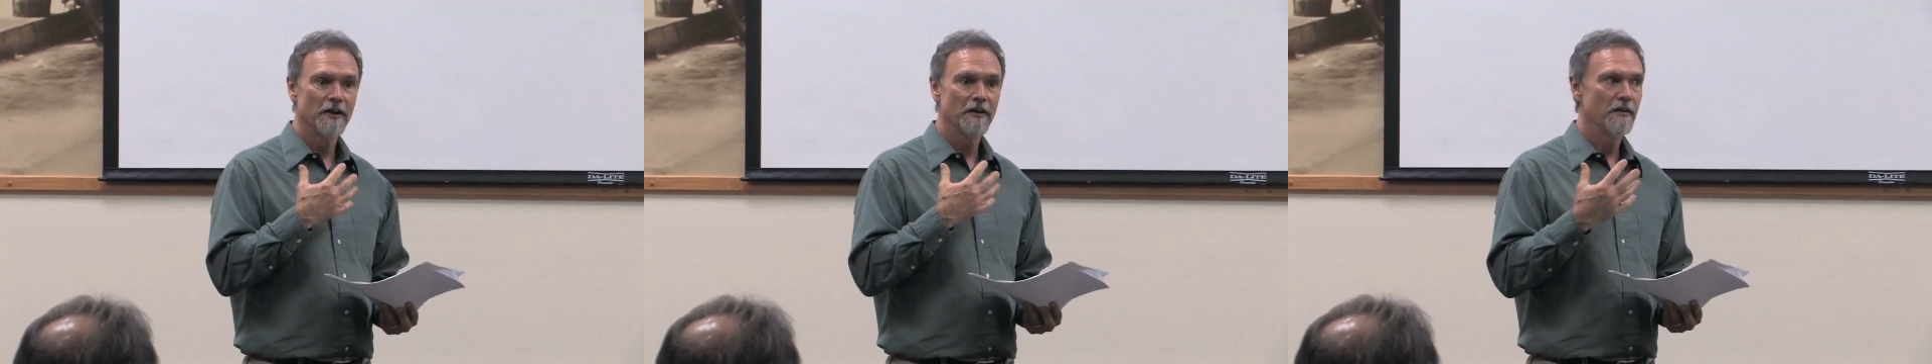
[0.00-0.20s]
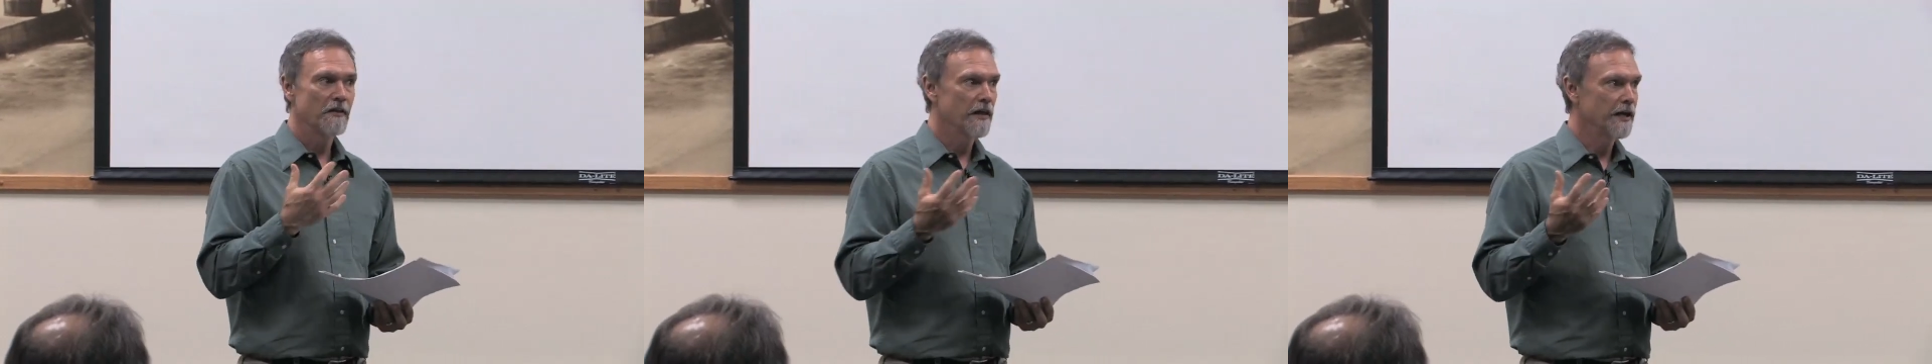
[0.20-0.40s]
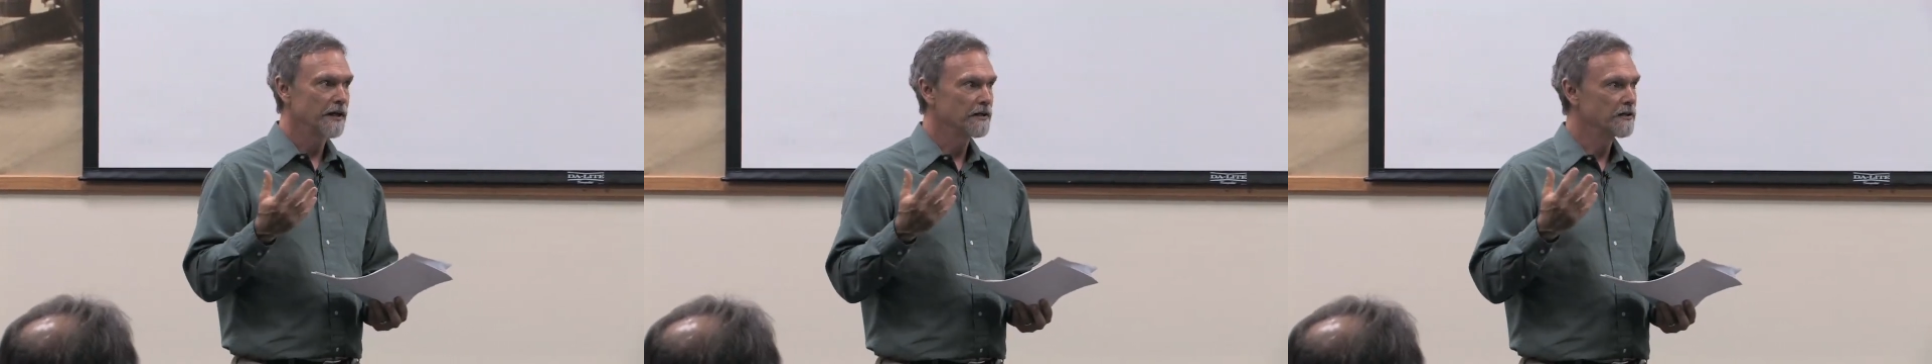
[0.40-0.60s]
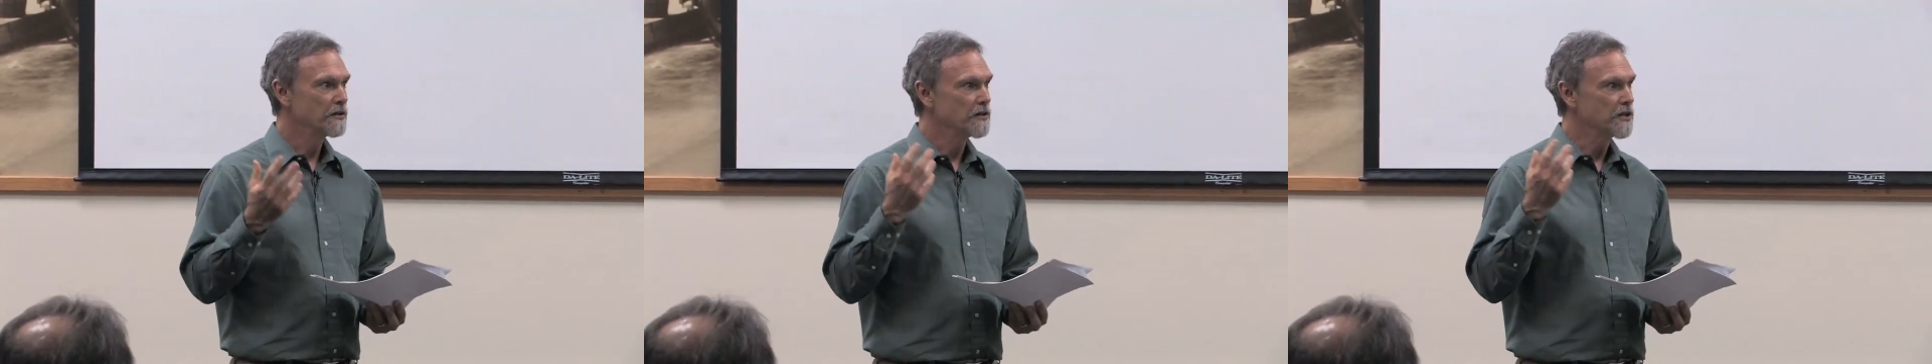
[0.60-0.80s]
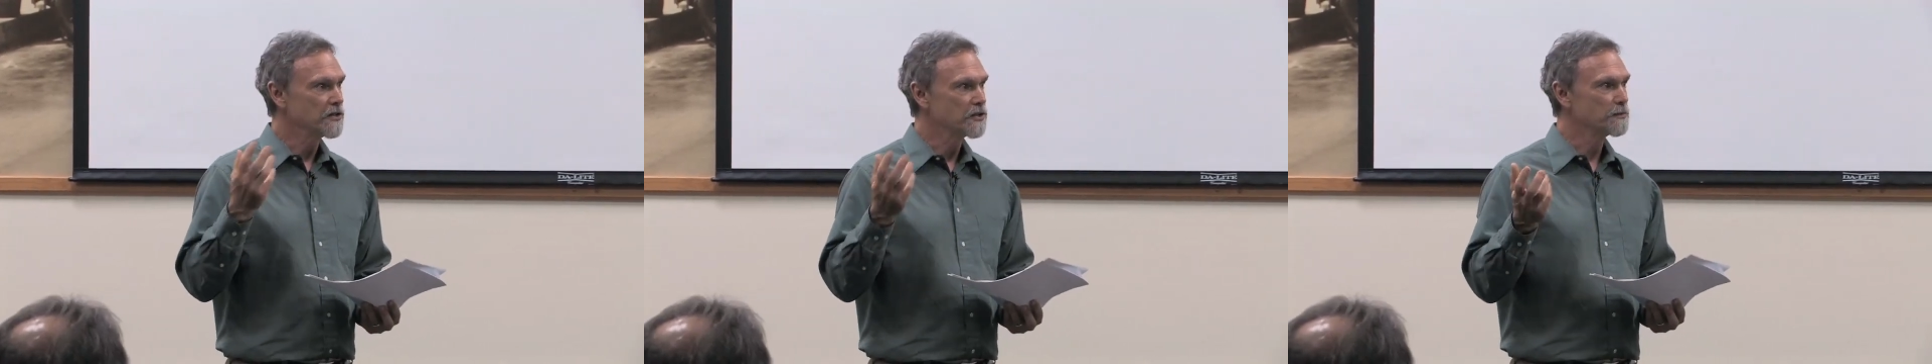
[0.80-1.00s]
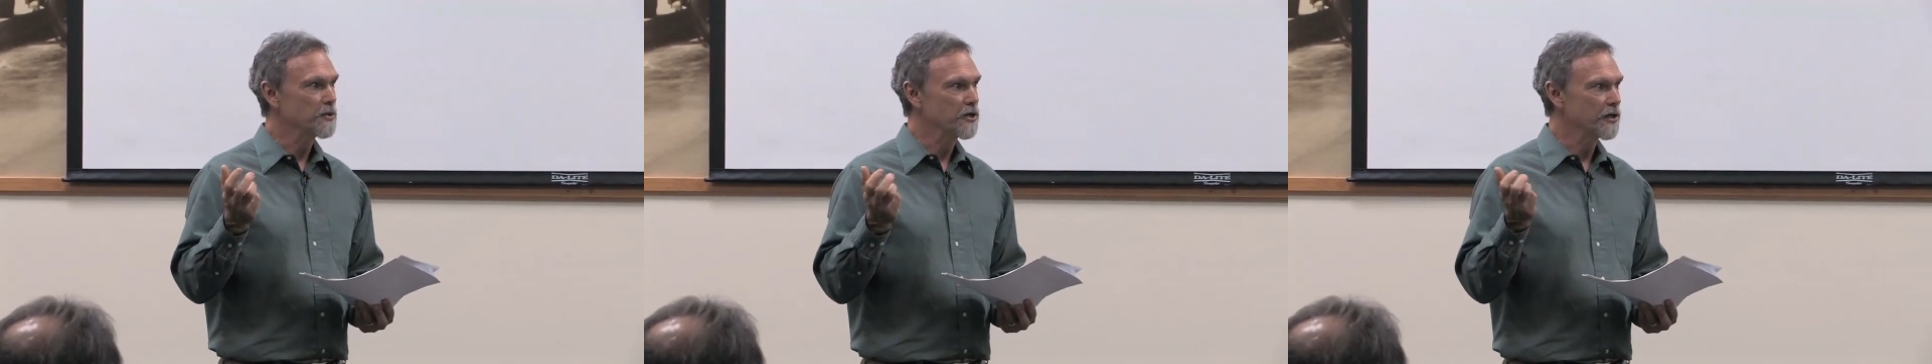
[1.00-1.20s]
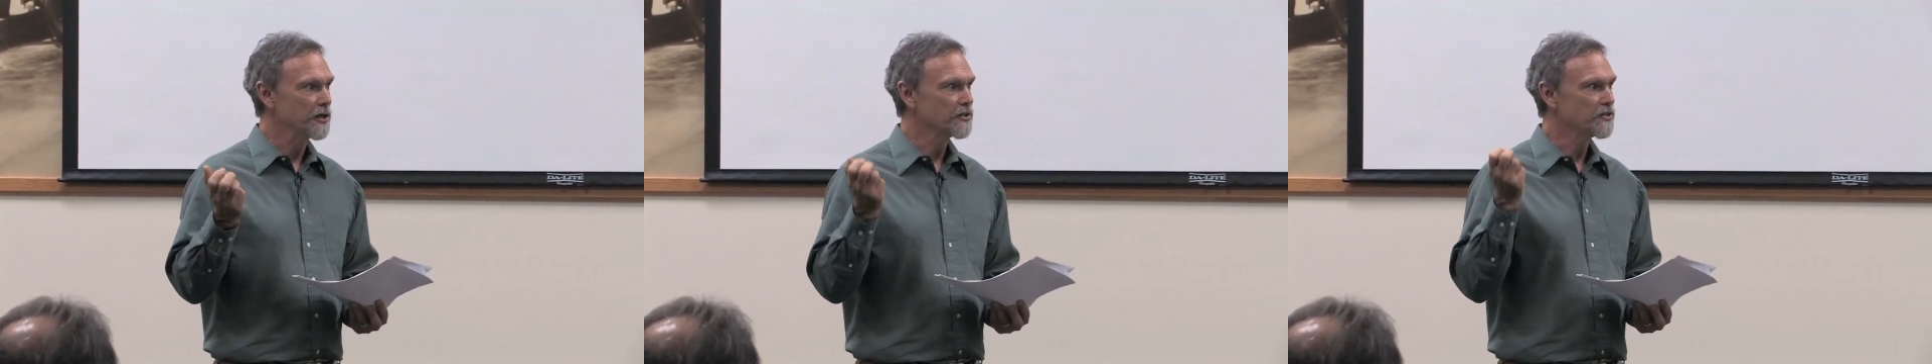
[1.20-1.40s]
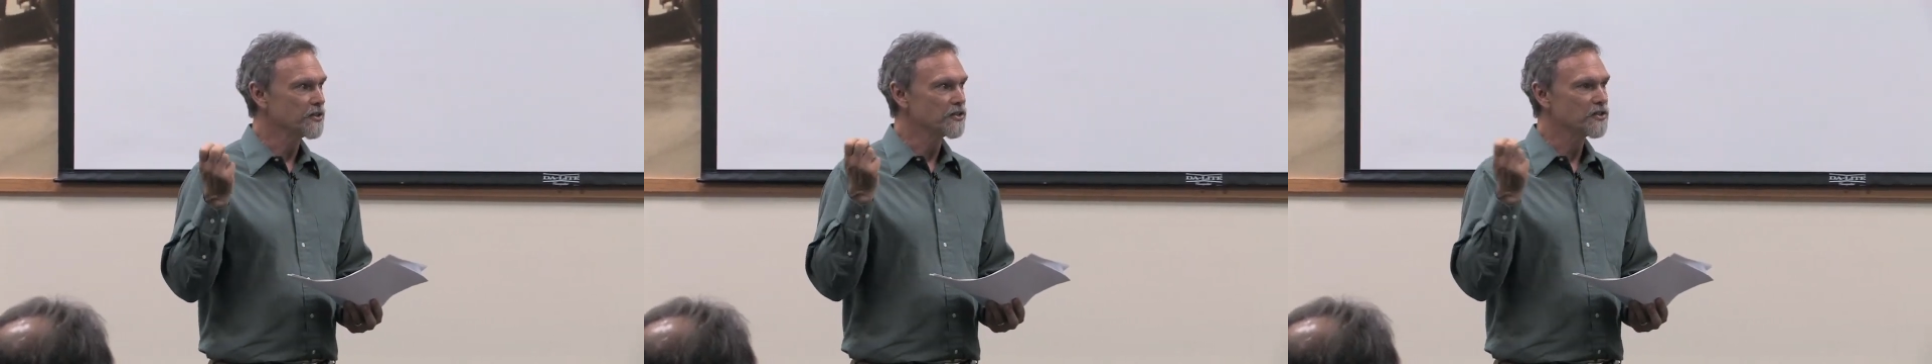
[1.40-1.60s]
that these
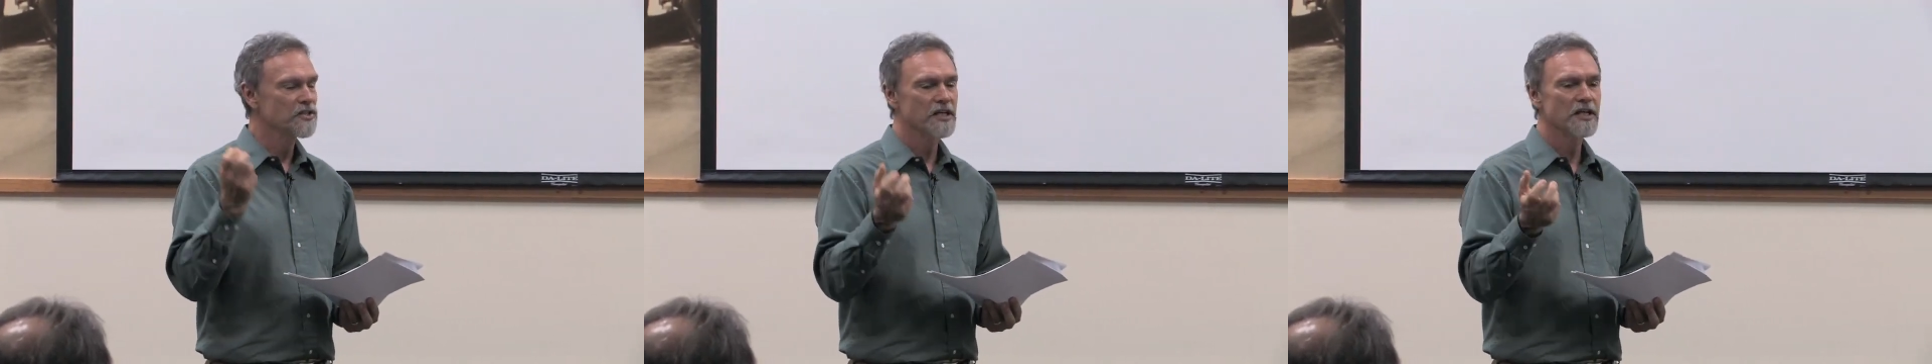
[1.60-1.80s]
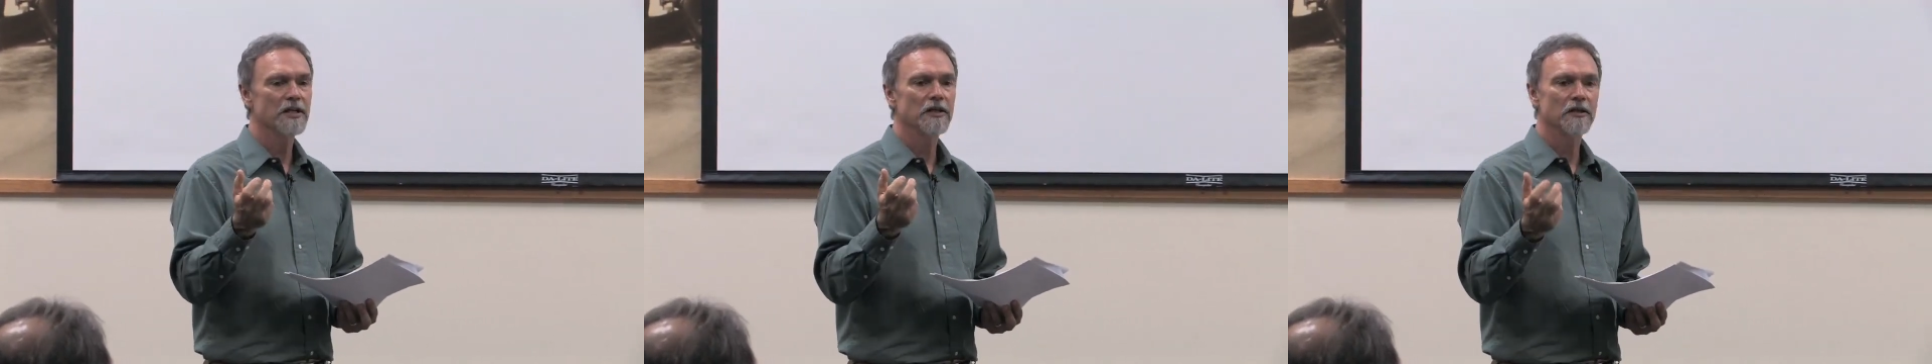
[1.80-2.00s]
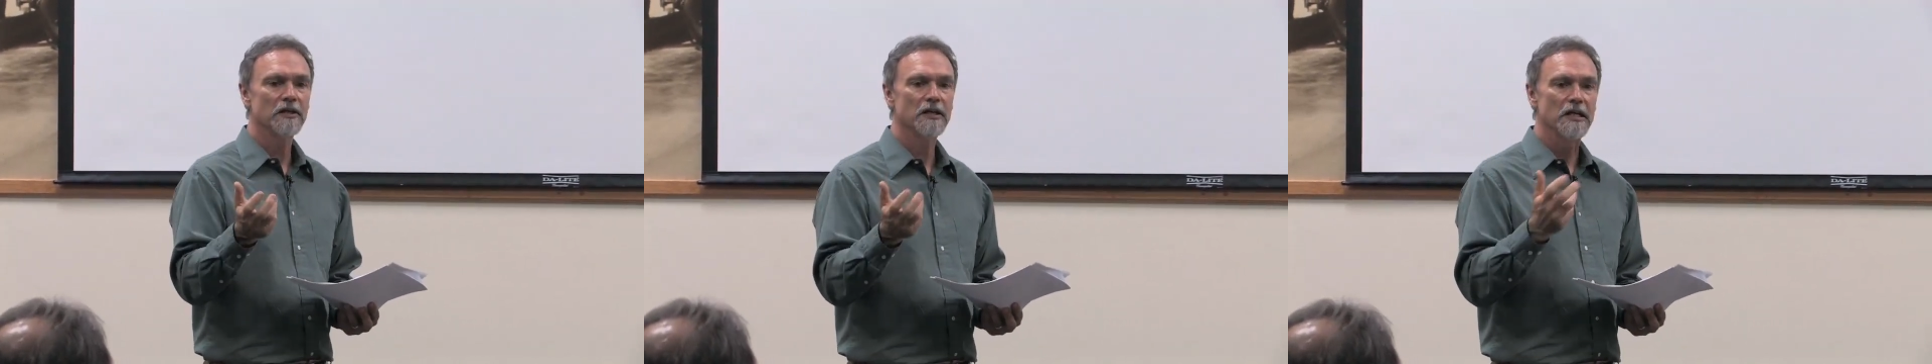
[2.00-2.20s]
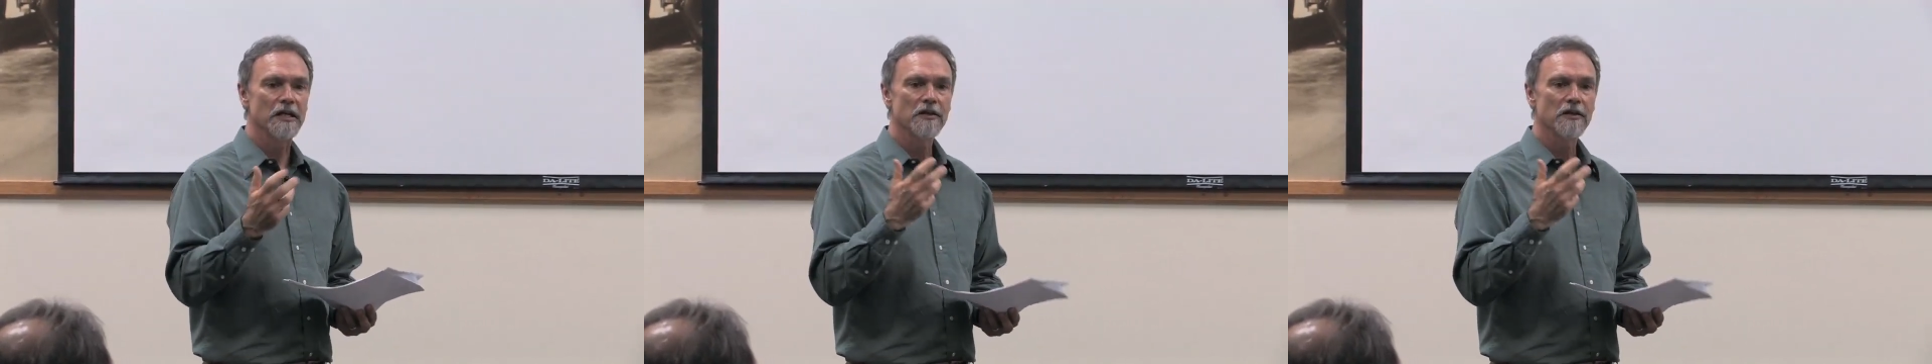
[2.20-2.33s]
spirits that see